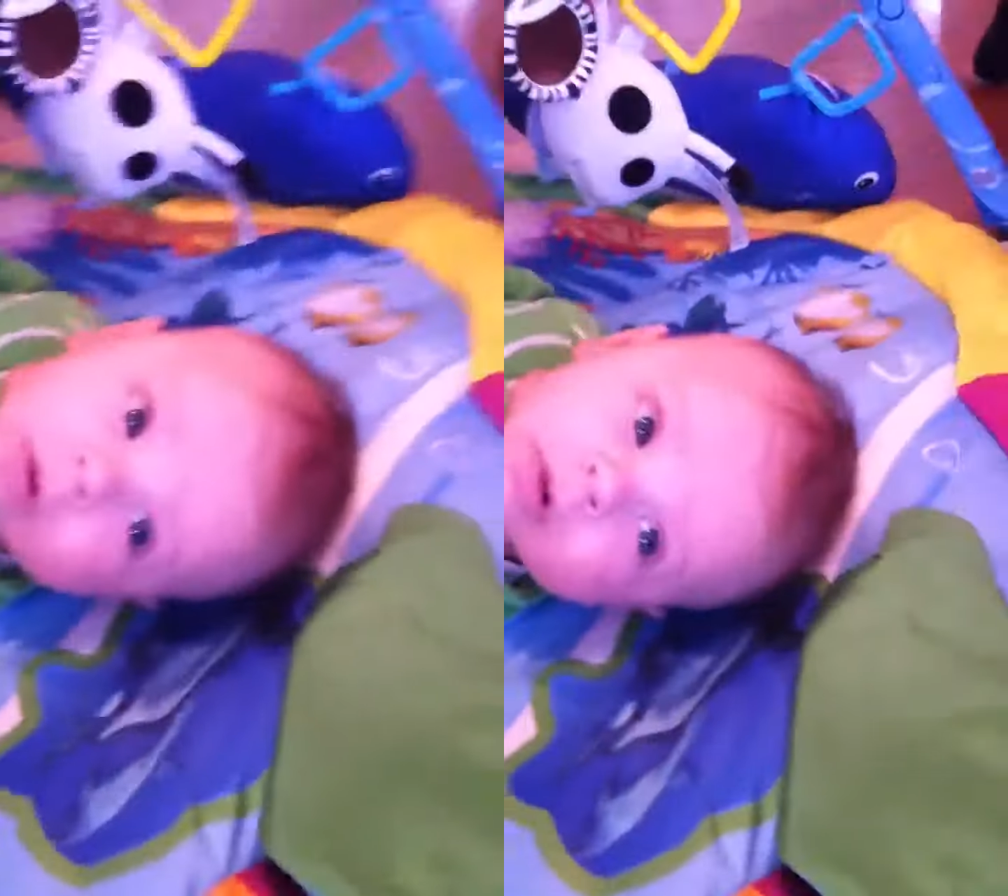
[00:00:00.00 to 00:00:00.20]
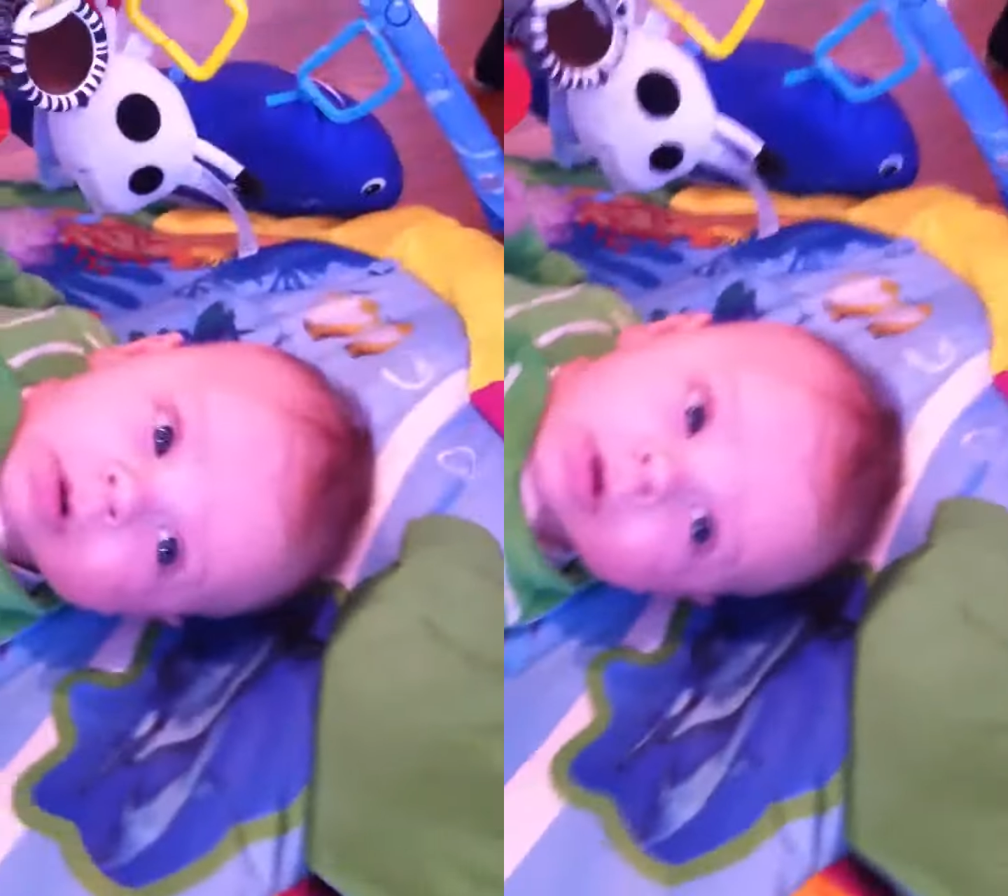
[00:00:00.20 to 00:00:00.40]

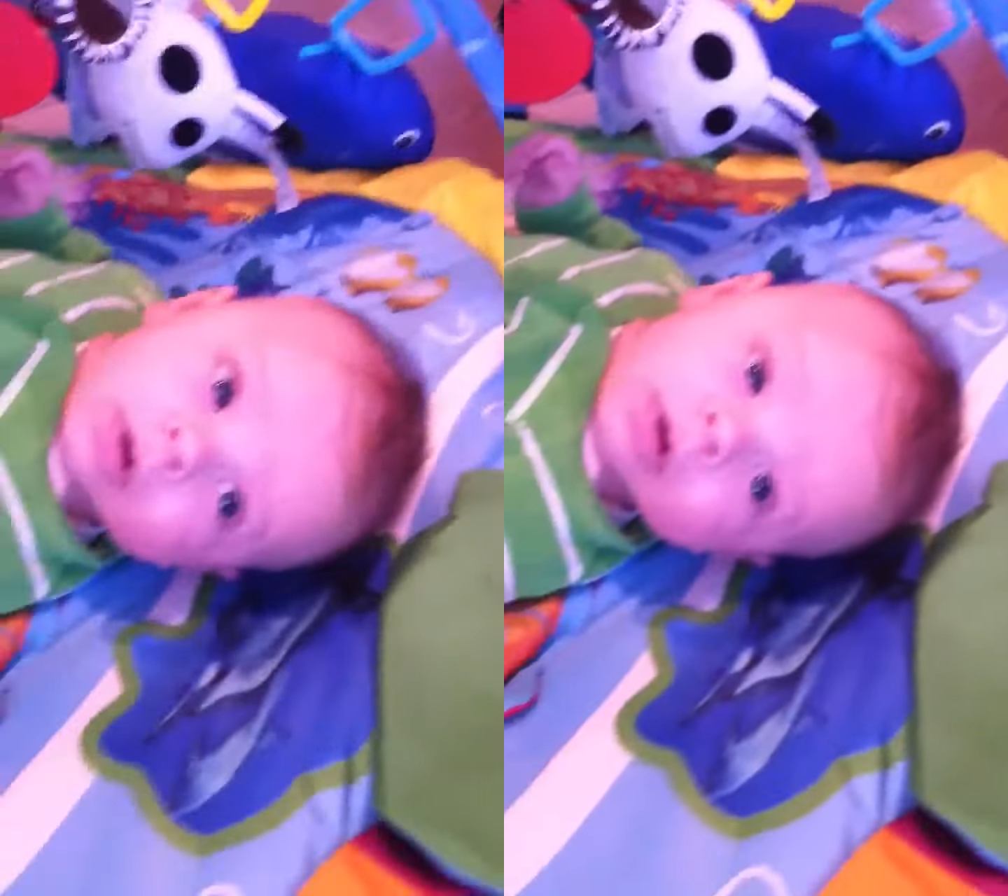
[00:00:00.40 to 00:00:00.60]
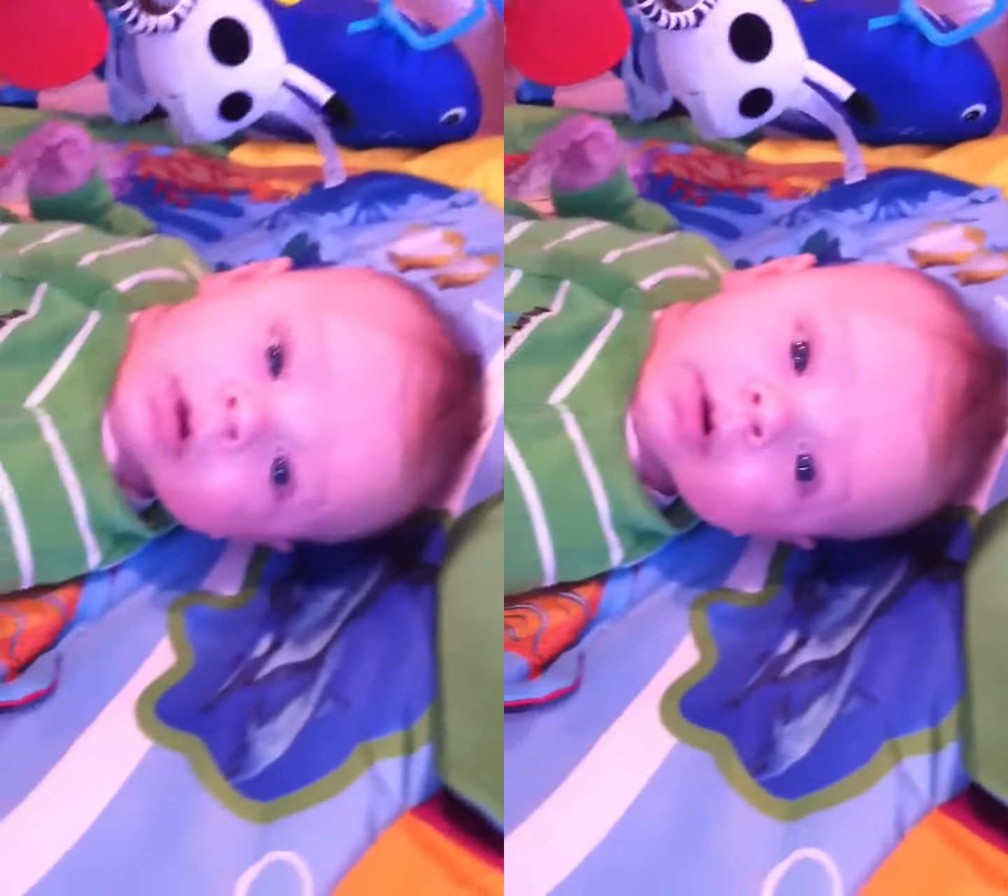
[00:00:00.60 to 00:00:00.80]
okay.
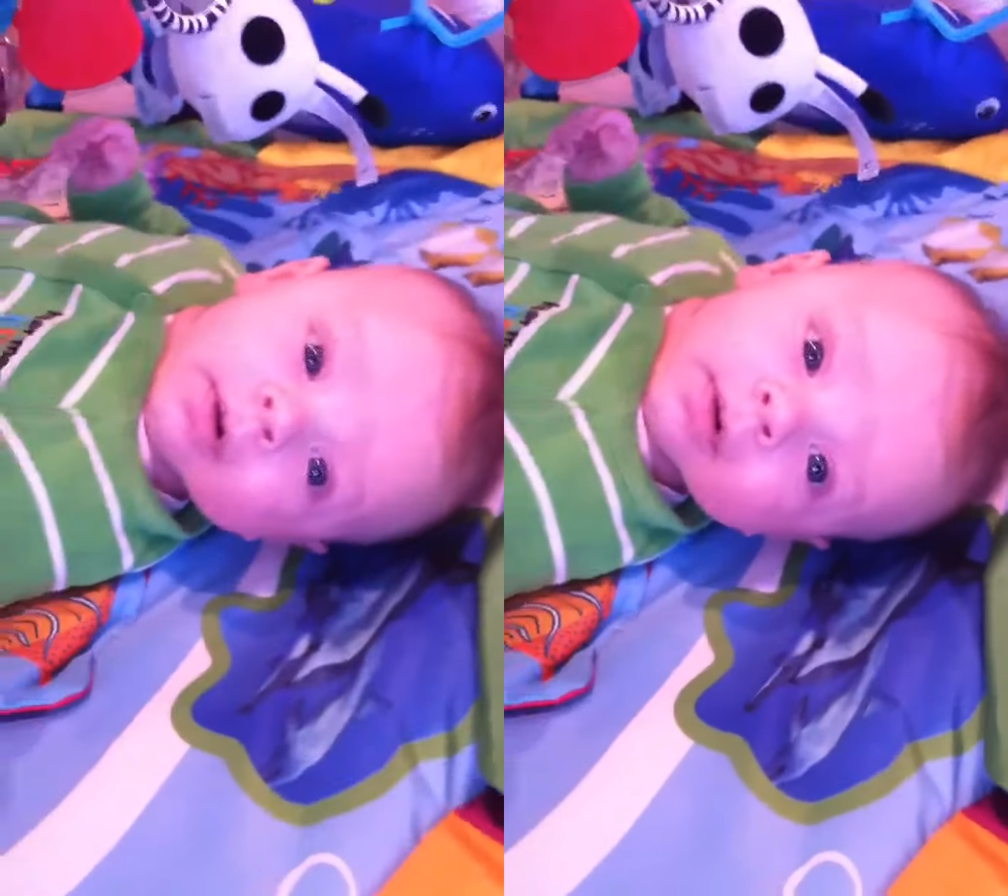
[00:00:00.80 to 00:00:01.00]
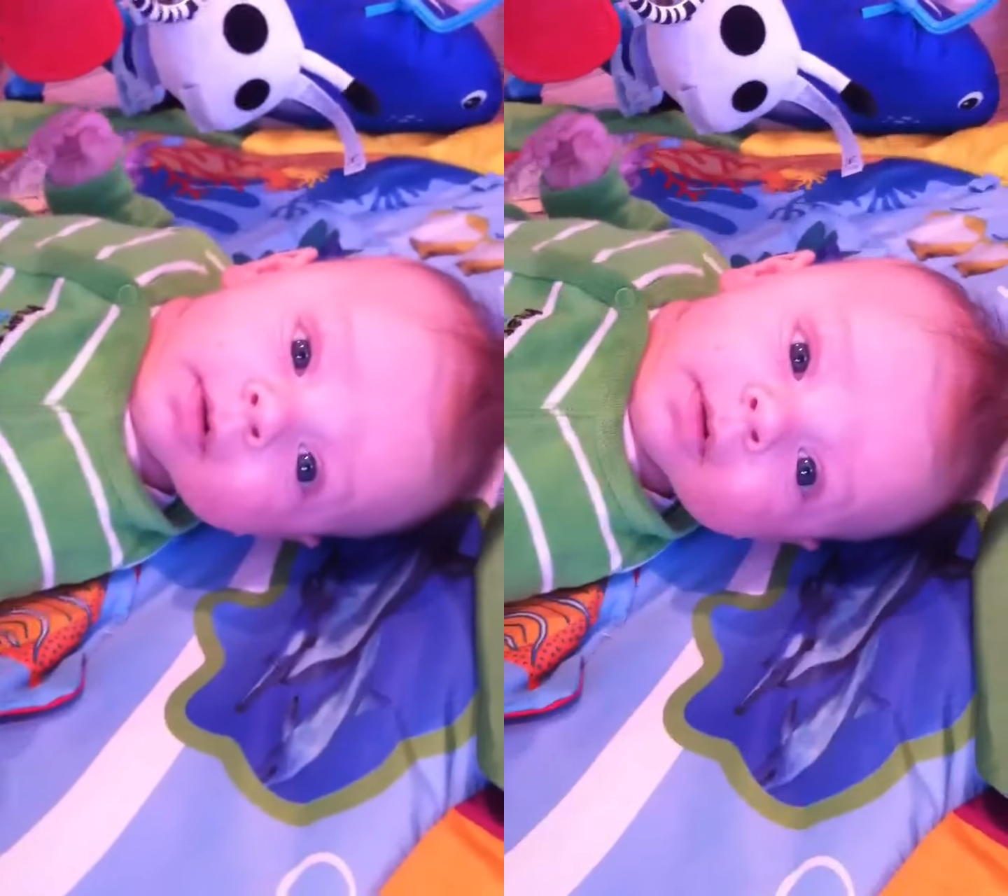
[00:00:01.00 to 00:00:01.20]
Say